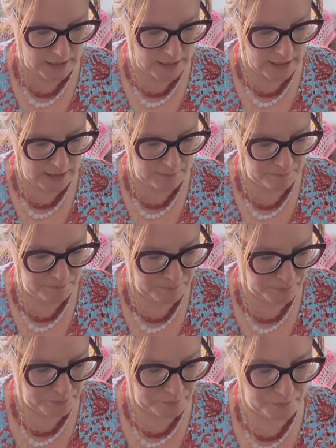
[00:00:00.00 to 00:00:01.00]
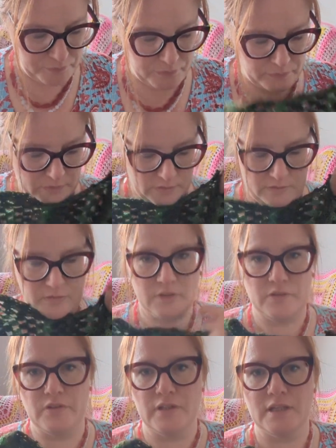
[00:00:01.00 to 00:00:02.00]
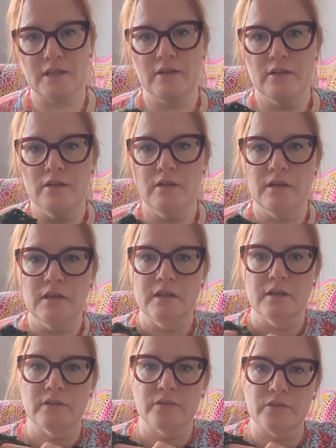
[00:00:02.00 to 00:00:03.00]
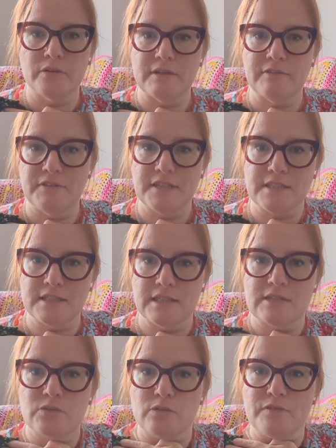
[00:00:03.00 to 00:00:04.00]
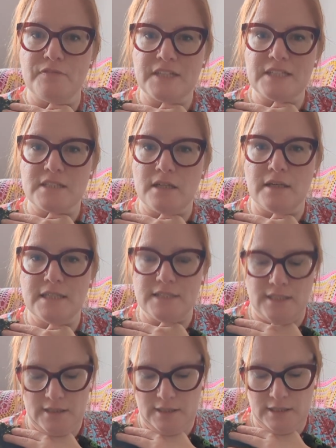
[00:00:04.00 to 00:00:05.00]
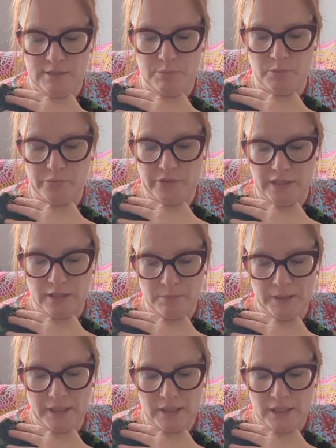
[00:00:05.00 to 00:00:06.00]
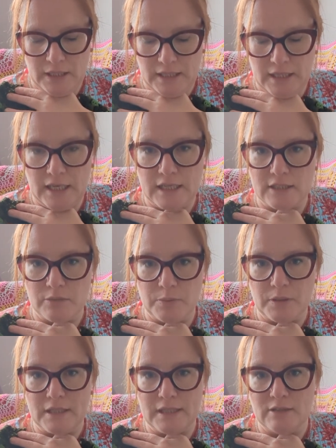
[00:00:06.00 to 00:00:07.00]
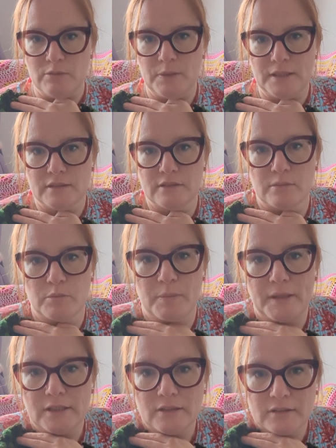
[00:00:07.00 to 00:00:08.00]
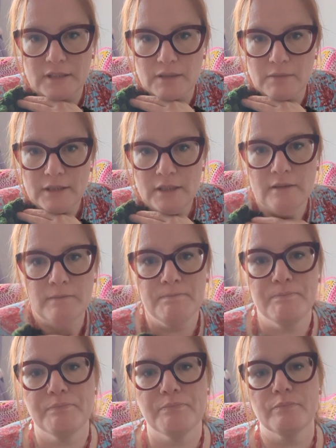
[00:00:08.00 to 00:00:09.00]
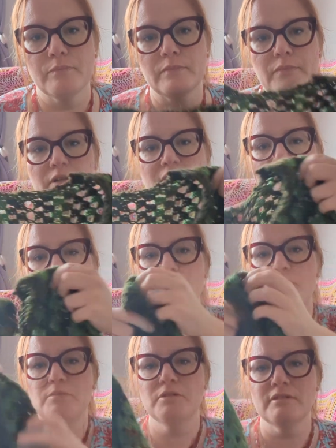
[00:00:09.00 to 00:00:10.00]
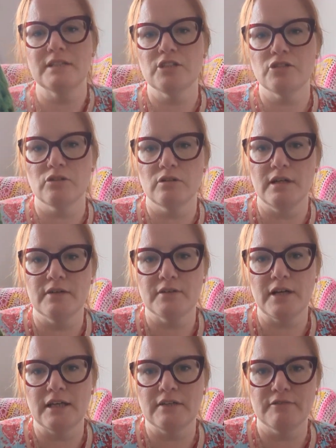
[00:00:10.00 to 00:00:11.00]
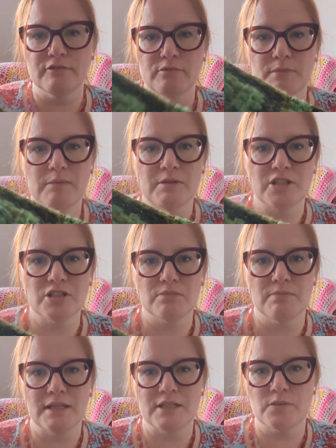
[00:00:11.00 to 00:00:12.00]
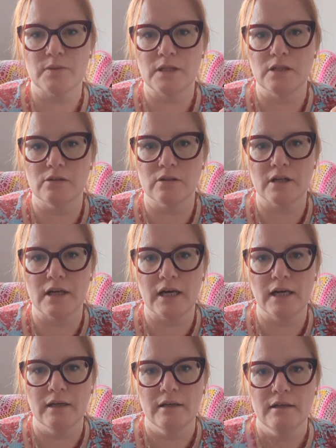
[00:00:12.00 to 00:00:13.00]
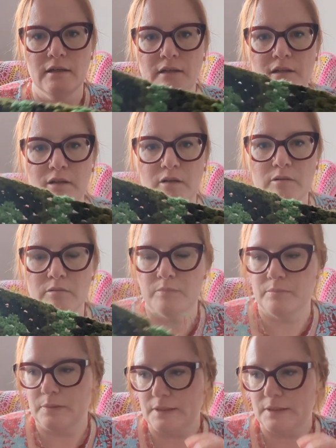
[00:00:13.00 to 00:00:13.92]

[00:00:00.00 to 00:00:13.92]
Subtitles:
I don't know if you can see that. So it sort of fits nicer. It pulls it in a bit, and I put a little double button on that one. So yeah, so I'm not really sure. I've kind of thought maybe I should make this one longer, but